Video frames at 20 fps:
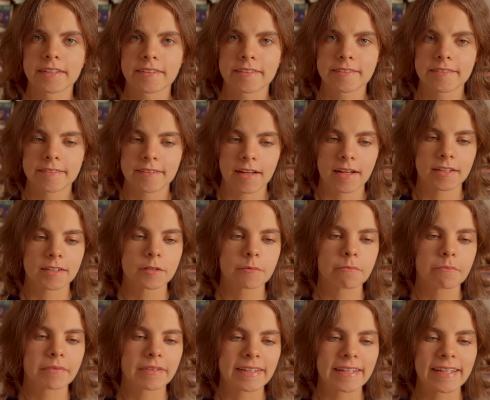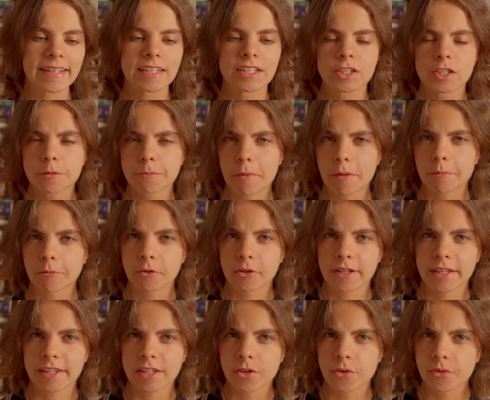sun-bleached
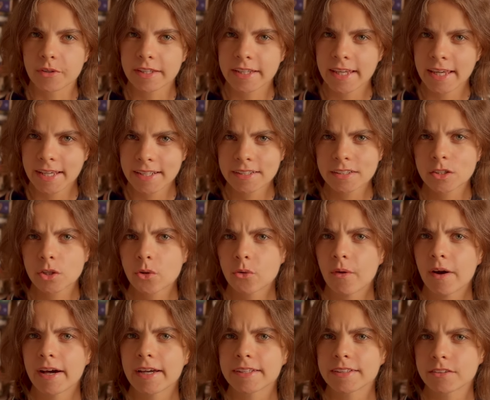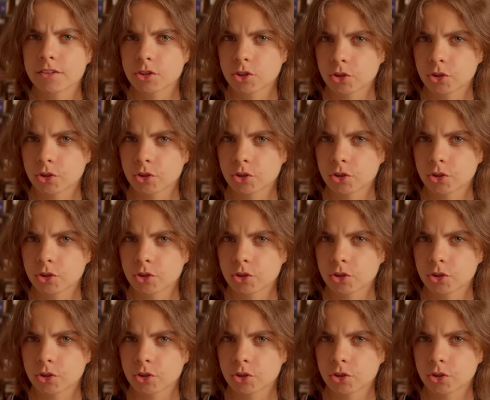memory you can't quite